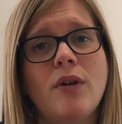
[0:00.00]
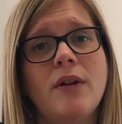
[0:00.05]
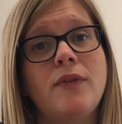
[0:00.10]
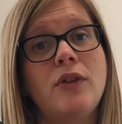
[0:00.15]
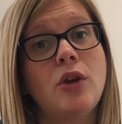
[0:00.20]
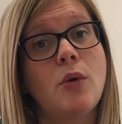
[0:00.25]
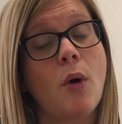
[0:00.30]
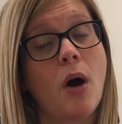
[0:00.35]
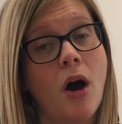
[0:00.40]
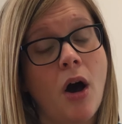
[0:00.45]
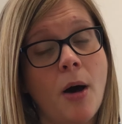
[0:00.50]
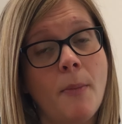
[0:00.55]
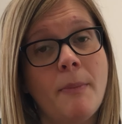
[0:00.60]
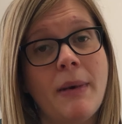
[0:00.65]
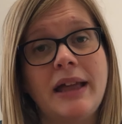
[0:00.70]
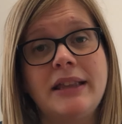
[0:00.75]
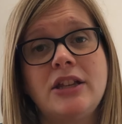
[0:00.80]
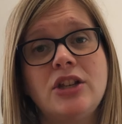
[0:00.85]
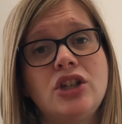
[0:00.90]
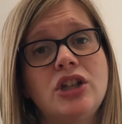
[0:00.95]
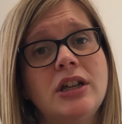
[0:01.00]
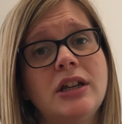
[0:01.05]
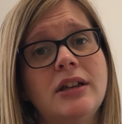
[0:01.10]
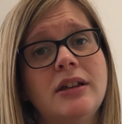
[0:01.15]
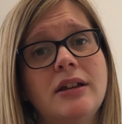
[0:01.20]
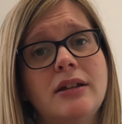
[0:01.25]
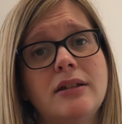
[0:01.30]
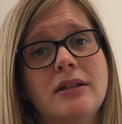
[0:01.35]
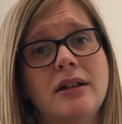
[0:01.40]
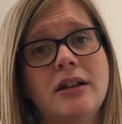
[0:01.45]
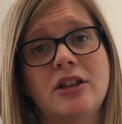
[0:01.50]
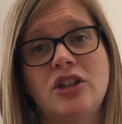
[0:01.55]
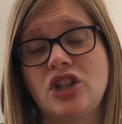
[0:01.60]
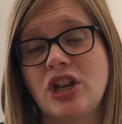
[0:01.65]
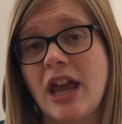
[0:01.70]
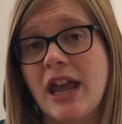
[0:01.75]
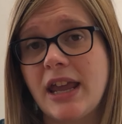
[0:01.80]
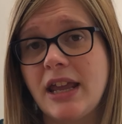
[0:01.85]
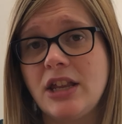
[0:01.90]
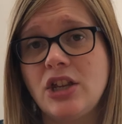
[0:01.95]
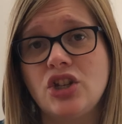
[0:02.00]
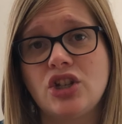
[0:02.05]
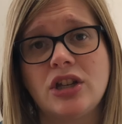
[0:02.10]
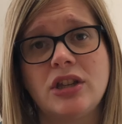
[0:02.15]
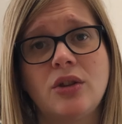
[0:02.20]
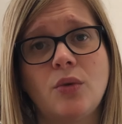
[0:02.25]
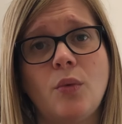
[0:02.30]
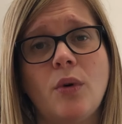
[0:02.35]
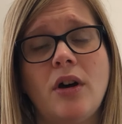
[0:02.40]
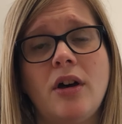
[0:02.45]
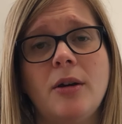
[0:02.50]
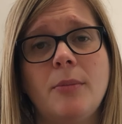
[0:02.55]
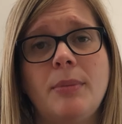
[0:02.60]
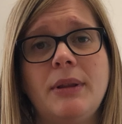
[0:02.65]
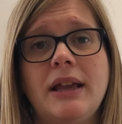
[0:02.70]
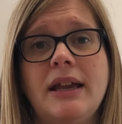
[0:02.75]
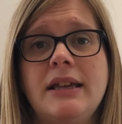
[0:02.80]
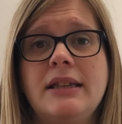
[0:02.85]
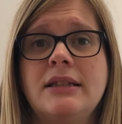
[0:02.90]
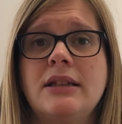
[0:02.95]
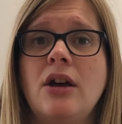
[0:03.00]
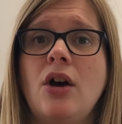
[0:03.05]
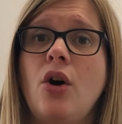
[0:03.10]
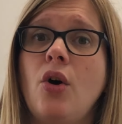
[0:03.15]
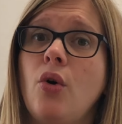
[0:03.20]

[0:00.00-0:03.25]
if you are managing a change in the workplace,